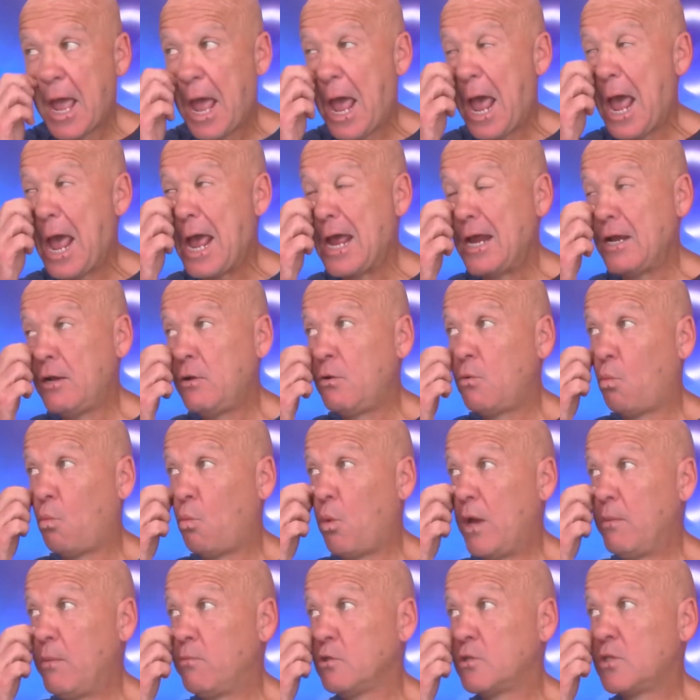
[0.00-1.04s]
And
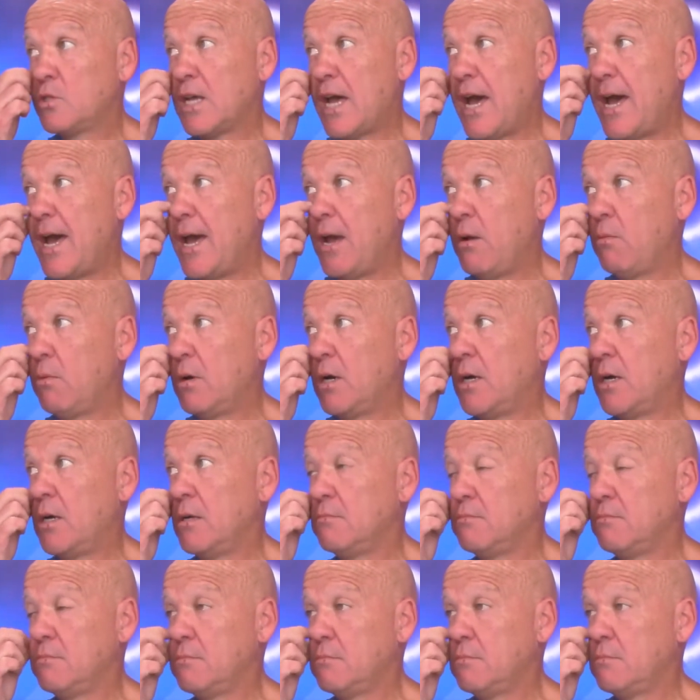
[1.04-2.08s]
we will say,
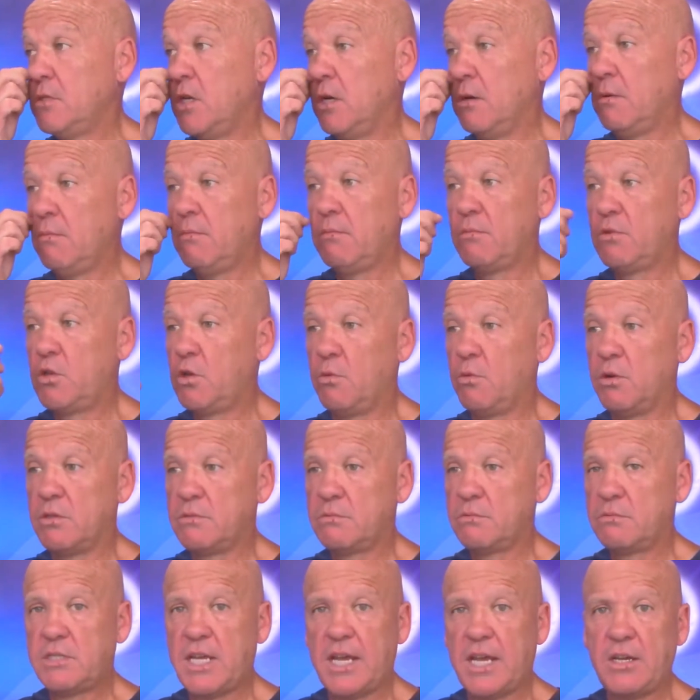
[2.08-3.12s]
well, do you want
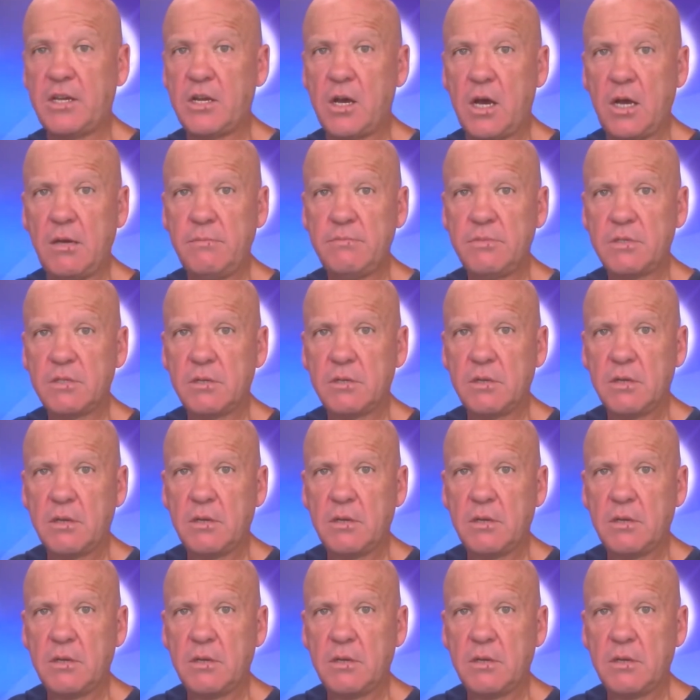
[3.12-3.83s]
10 times?